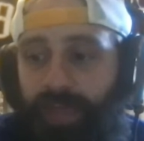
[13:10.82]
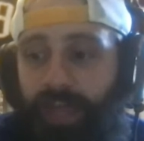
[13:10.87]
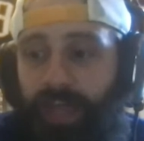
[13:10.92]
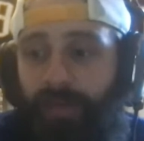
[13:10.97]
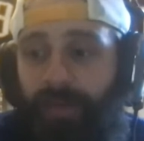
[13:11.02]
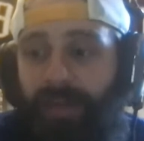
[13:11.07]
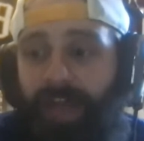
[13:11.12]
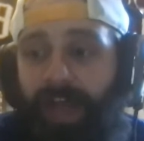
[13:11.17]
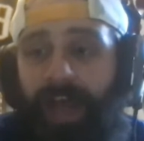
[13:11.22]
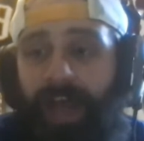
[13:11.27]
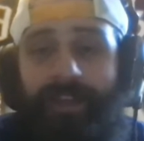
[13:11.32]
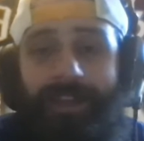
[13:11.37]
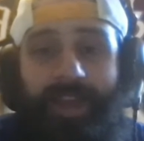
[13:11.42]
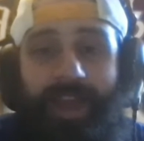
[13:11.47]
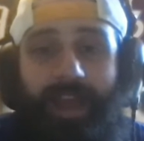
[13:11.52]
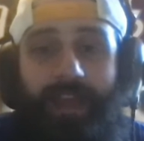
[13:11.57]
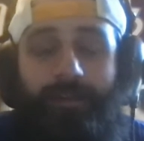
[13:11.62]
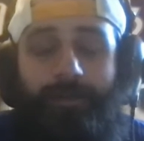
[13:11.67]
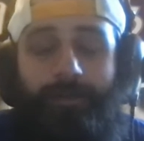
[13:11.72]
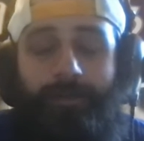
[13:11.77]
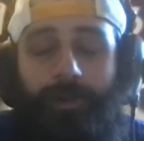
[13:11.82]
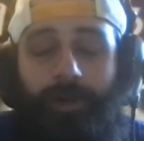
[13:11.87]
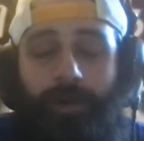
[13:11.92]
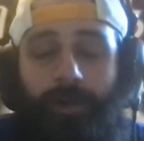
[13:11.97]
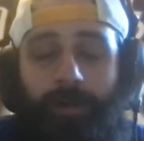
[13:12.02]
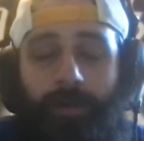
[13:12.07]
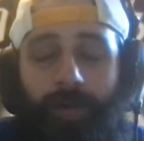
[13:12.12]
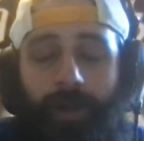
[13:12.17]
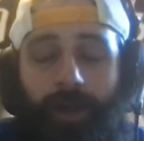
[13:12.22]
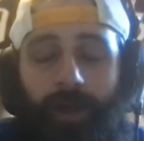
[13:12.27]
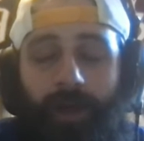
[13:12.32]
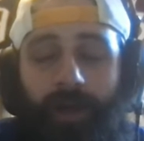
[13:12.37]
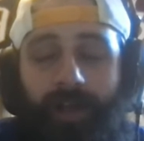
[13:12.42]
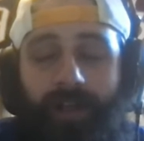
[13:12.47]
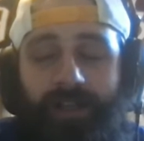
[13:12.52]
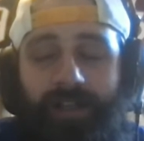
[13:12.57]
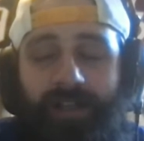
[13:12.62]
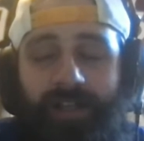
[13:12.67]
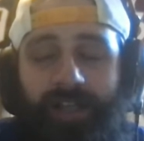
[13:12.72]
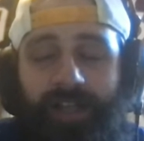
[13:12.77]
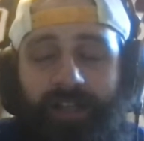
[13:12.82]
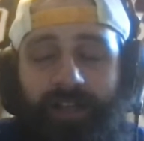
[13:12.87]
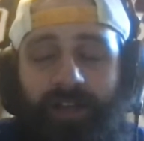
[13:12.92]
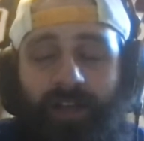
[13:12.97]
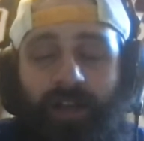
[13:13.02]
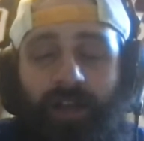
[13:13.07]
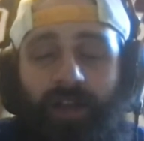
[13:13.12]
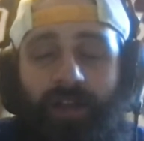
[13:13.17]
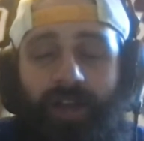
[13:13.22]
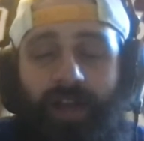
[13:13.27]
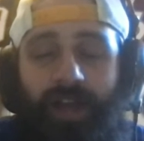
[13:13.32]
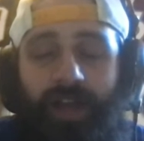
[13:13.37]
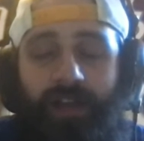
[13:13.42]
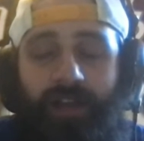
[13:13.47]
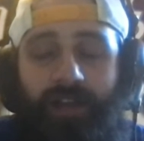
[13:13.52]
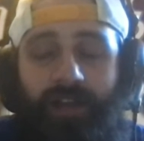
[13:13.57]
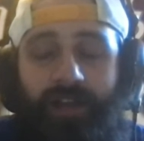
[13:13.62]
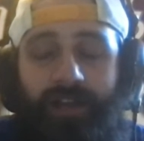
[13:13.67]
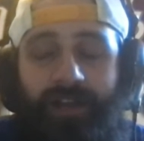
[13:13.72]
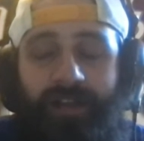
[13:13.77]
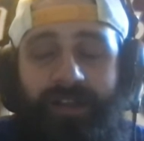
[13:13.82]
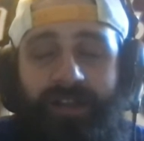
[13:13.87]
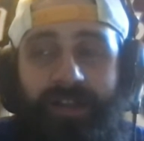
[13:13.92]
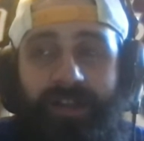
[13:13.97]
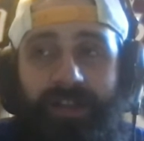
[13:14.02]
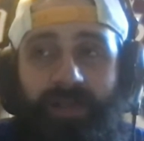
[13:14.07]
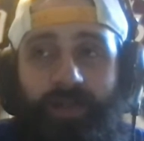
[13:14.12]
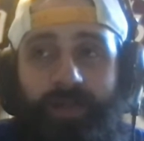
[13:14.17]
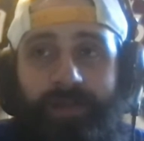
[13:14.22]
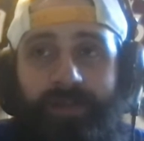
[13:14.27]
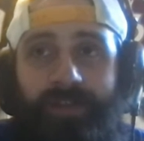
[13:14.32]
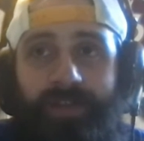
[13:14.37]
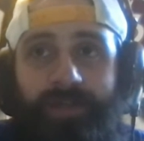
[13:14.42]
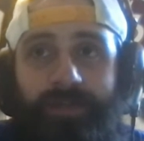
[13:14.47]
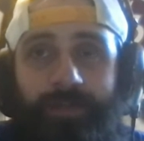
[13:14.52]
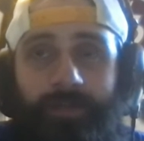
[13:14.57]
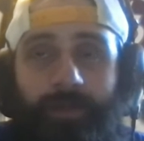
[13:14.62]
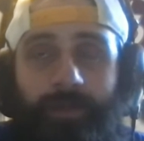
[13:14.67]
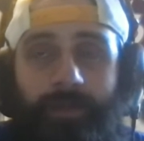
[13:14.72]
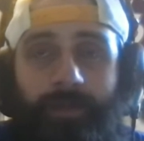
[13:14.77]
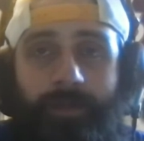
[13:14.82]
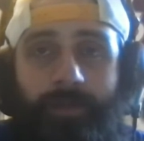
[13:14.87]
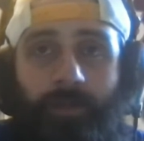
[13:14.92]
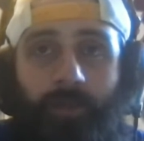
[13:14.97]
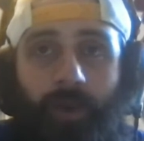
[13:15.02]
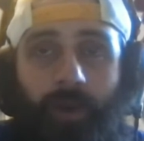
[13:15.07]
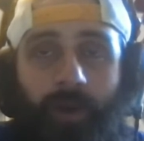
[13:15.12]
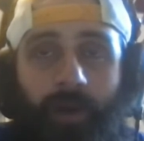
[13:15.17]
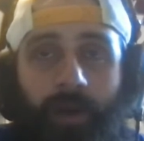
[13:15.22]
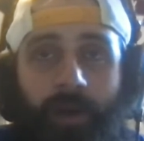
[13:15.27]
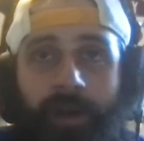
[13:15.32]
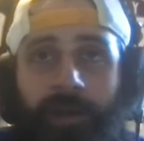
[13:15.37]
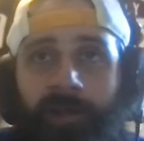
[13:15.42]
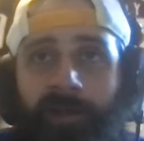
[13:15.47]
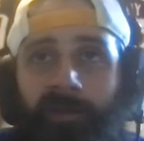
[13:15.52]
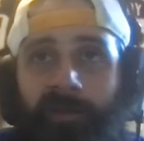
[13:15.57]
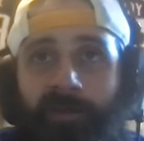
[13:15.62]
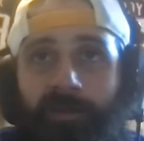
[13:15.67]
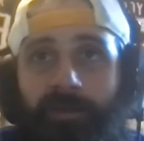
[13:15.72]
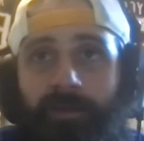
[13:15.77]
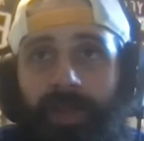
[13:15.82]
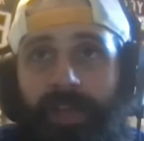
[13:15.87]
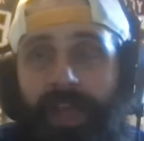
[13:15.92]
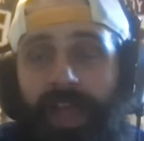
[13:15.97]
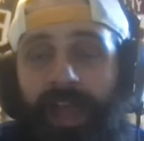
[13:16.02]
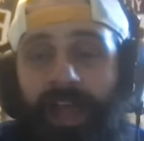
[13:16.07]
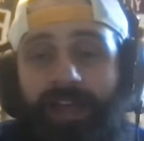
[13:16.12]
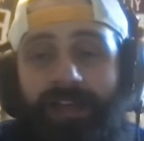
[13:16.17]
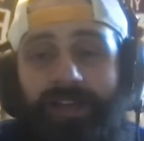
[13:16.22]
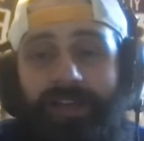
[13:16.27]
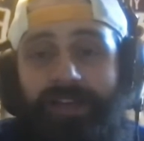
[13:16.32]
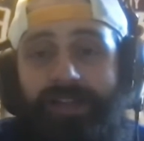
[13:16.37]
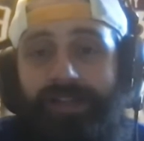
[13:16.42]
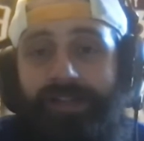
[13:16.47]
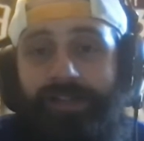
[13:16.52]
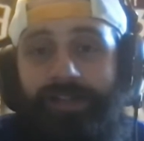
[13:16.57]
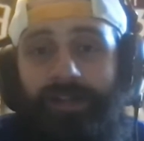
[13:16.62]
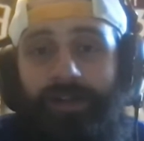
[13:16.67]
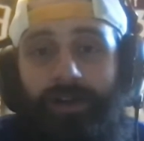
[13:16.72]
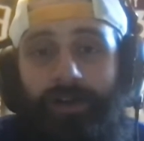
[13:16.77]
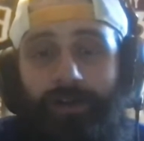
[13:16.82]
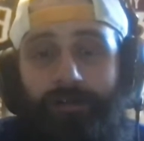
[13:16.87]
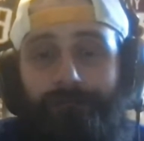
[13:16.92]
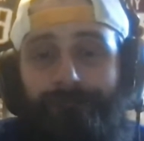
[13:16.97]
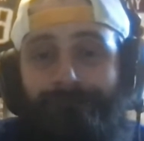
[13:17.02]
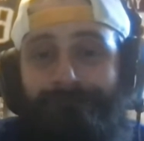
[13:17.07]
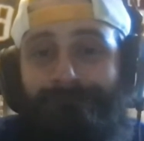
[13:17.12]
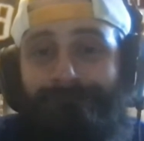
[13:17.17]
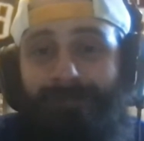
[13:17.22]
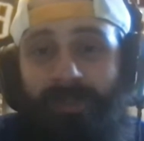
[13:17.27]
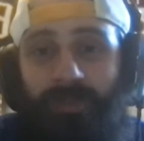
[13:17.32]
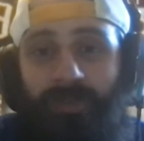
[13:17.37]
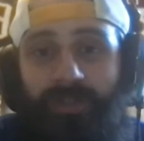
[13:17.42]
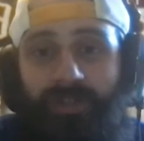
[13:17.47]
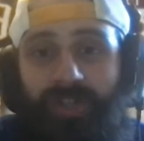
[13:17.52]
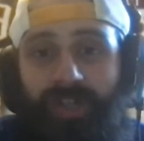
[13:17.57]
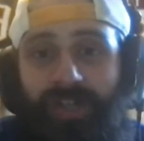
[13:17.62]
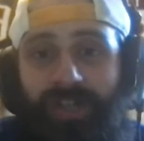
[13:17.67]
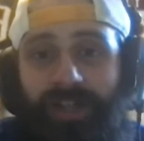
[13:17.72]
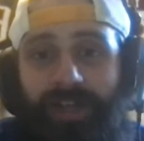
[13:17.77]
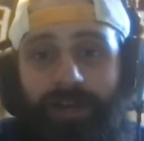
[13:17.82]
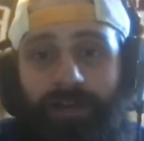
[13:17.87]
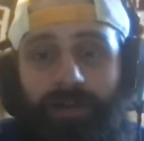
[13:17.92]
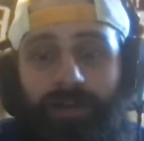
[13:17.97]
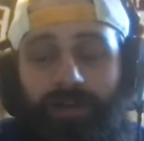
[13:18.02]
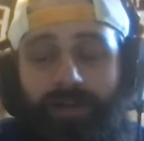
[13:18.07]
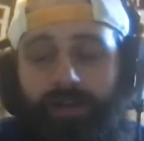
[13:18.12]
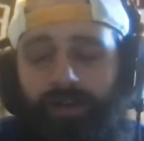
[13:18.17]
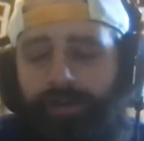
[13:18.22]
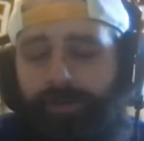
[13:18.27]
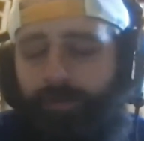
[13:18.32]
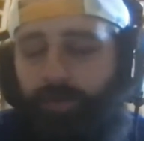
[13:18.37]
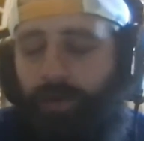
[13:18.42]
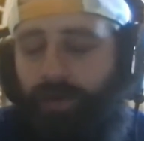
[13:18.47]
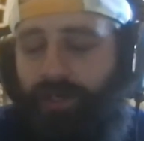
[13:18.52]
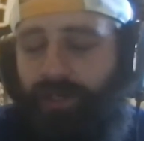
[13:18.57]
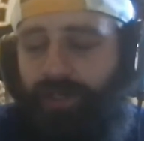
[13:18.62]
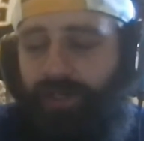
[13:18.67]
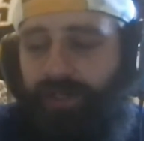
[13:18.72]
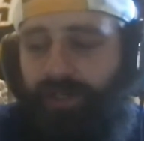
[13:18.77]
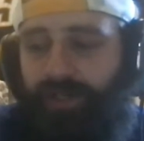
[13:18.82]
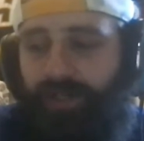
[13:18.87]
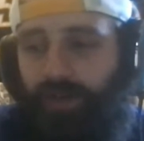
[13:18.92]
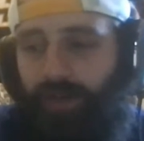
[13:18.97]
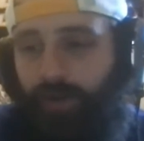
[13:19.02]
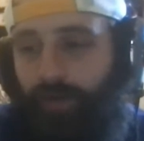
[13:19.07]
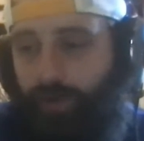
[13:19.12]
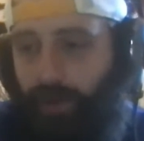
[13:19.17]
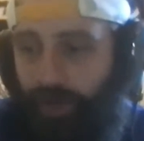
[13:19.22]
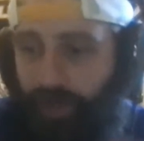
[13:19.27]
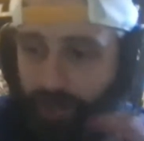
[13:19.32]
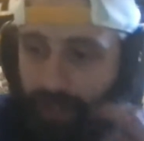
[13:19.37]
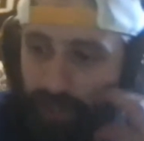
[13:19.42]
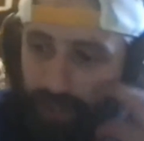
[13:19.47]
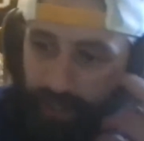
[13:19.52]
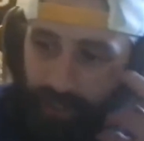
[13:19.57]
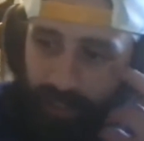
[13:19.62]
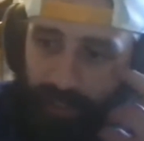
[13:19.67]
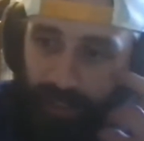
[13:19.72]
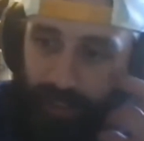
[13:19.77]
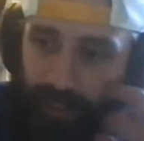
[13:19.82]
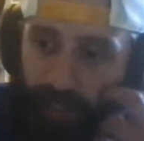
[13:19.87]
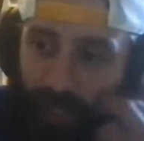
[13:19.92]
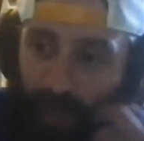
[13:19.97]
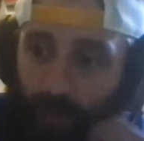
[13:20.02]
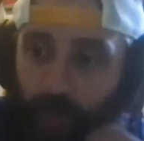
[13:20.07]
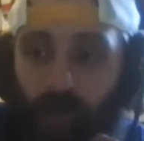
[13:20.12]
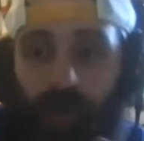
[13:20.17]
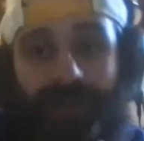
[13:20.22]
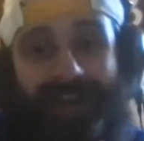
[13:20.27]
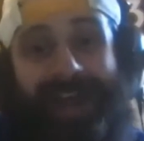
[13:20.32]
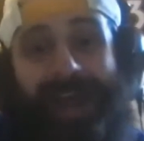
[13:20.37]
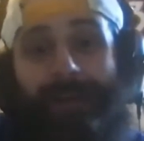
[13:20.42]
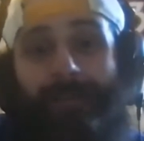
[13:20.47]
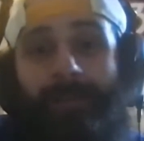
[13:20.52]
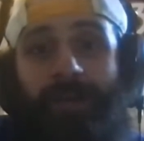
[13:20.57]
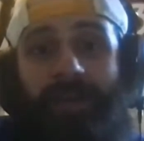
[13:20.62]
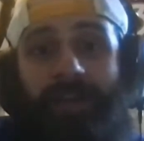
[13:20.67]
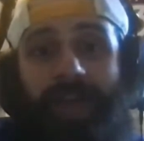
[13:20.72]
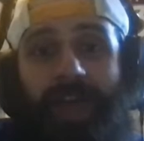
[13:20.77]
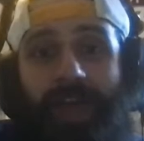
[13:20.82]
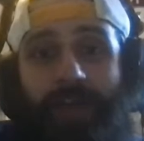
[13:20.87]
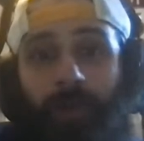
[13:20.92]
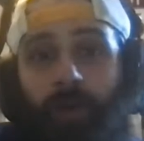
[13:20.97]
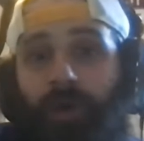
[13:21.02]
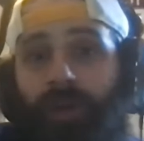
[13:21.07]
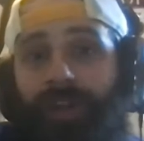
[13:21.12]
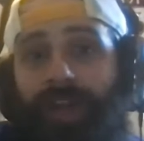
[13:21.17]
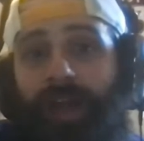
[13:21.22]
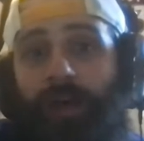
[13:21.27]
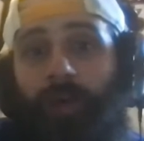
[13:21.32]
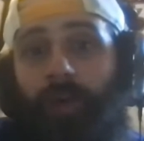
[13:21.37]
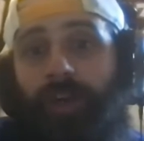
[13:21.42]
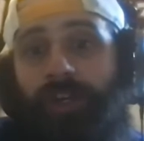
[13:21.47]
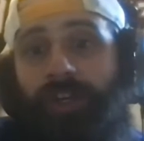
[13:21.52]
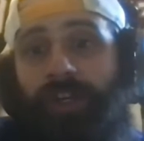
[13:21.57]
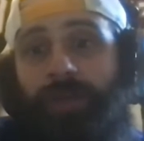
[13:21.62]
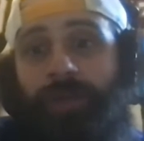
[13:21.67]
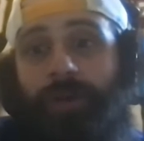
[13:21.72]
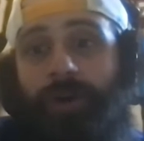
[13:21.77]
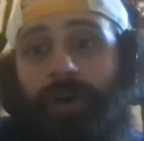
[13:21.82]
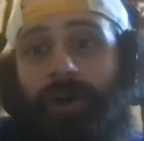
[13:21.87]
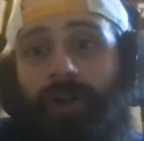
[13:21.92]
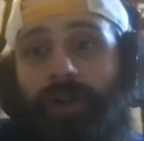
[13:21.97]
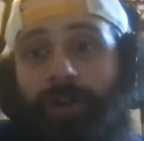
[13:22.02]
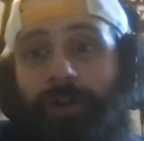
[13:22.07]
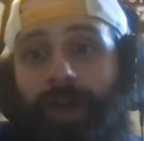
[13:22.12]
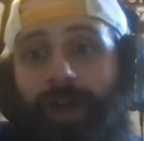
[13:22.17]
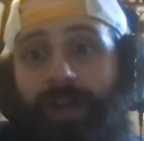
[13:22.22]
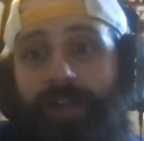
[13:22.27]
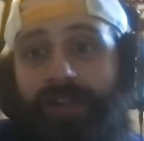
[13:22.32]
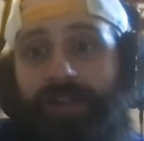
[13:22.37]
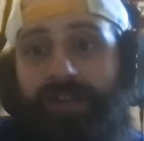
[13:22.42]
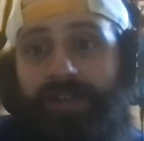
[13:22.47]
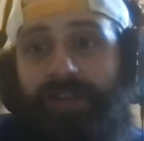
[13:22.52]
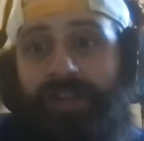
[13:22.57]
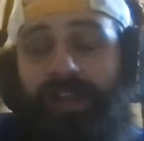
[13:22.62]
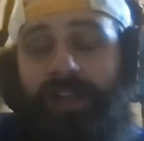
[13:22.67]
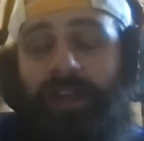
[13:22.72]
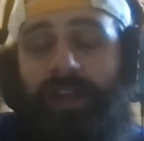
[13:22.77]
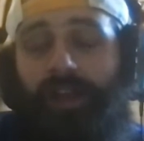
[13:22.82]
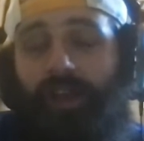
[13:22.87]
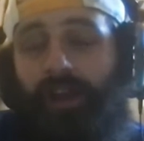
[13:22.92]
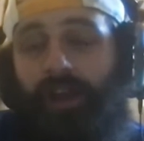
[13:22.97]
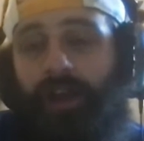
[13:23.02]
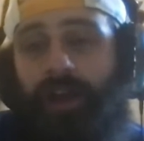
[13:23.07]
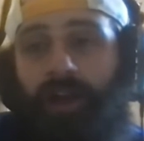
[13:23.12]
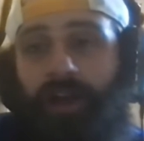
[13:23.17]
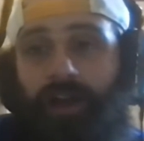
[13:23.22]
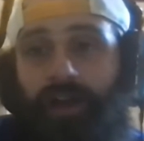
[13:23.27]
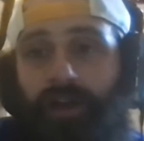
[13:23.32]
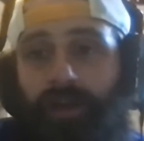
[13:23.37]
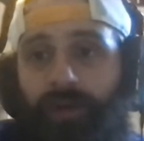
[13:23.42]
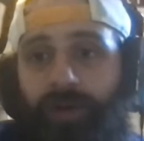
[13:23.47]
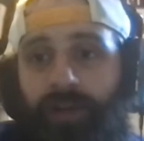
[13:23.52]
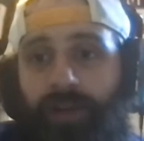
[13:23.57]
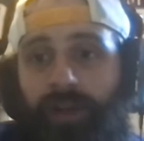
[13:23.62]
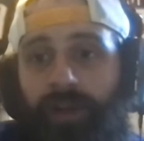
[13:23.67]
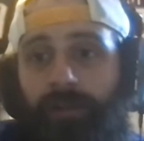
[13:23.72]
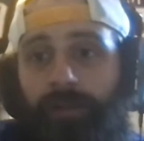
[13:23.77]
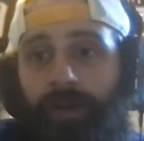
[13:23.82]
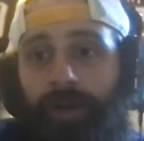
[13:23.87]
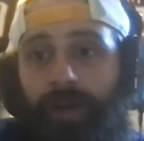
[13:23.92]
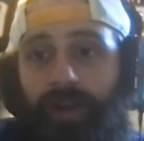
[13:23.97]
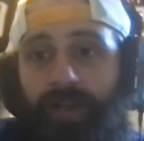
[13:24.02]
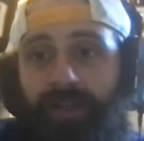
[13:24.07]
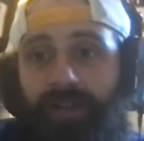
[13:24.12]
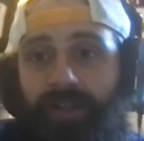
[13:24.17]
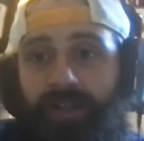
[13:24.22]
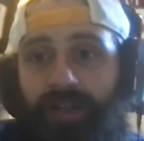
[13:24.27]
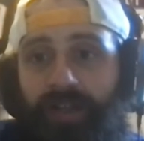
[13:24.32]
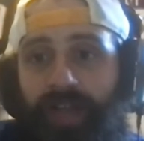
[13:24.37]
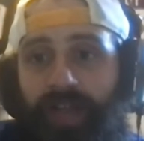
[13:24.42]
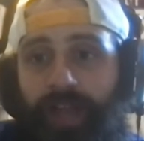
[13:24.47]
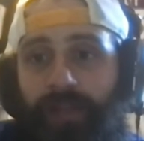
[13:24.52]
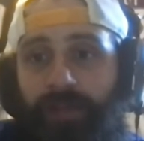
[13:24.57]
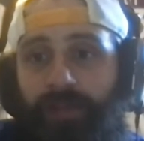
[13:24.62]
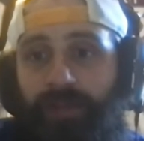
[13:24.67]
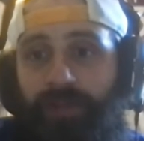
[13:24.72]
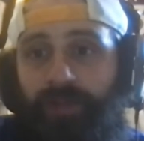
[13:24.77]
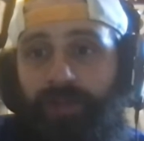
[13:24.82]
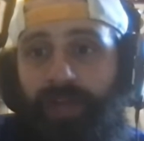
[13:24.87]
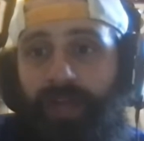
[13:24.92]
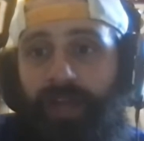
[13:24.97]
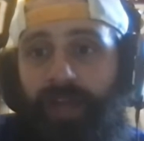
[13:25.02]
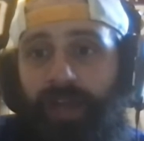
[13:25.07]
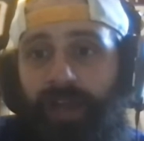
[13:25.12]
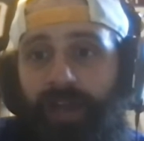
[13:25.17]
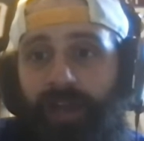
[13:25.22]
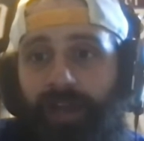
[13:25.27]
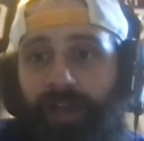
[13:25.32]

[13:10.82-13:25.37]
we gotten that from Taylor Hall, that the seasons we've seen from him before. The guy just, he was checked out, unfortunately. So I will not wish him all the best in Boston. Absolutely not.